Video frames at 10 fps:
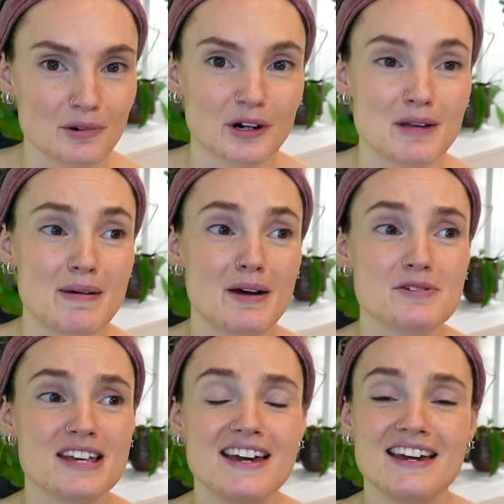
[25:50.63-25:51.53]
worry
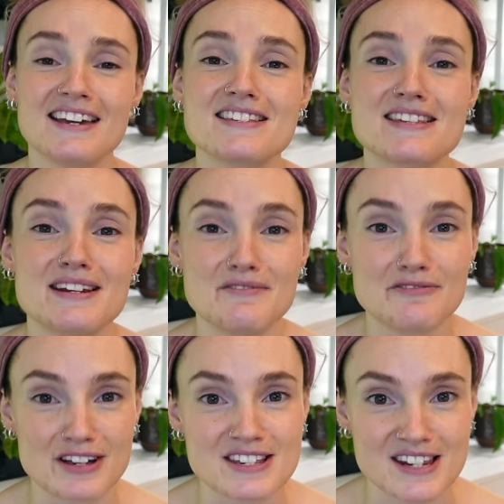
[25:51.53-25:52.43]
about. It's an
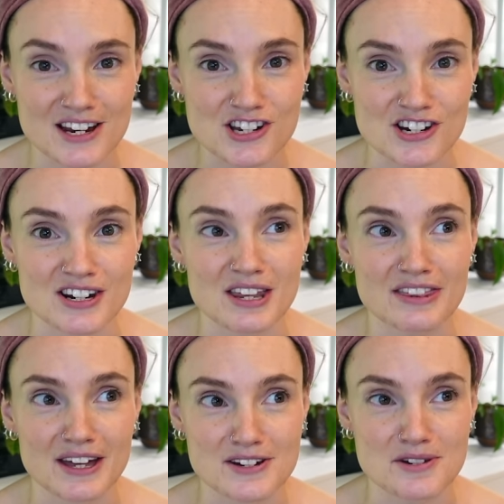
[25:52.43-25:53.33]
infestation
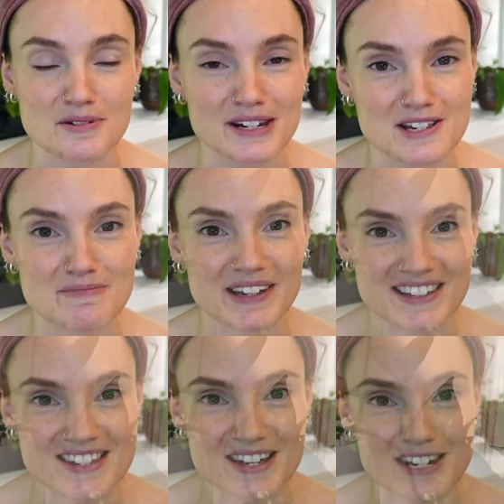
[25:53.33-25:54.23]
that you need to be
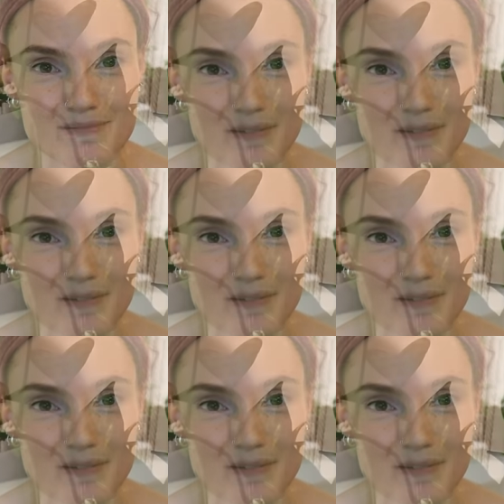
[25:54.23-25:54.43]
concerned